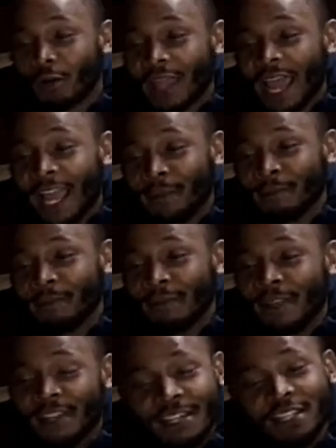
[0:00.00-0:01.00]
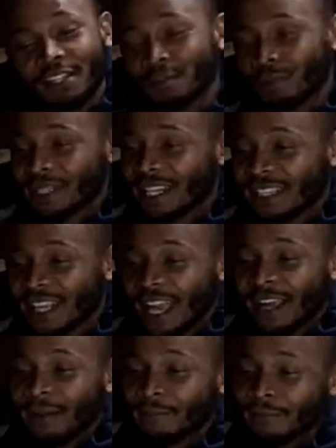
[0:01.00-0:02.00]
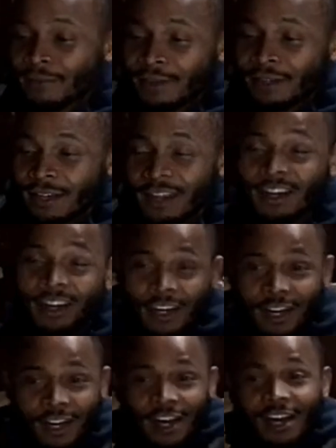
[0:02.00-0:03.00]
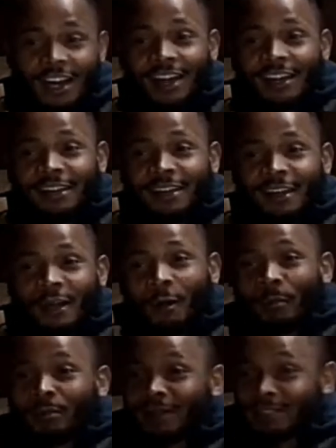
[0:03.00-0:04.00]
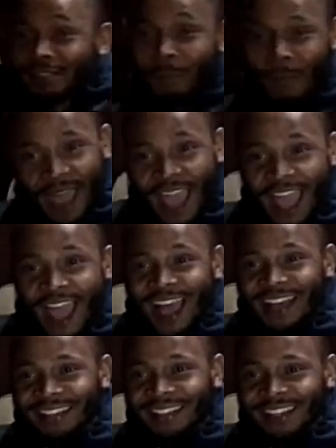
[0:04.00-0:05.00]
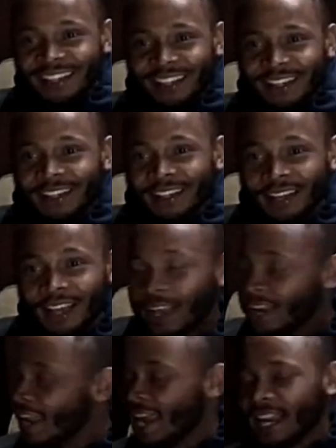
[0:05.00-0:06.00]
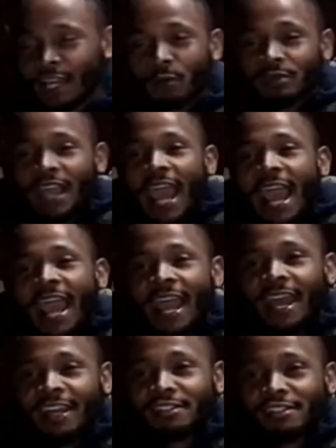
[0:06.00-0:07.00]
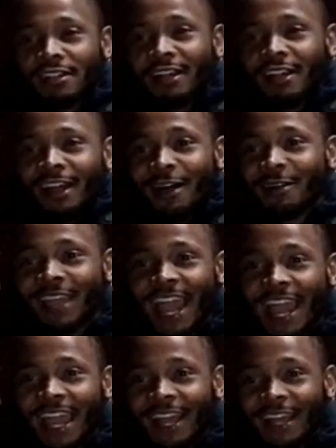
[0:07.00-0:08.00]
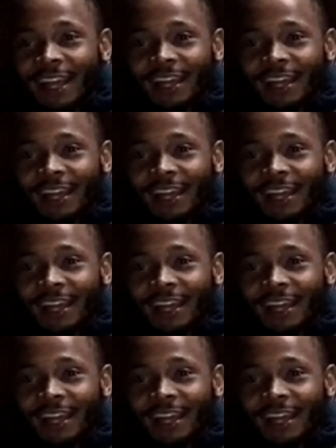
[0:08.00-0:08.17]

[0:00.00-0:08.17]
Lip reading: Okay, this is what they say. A gun plus a mask, that equals cash. Okay.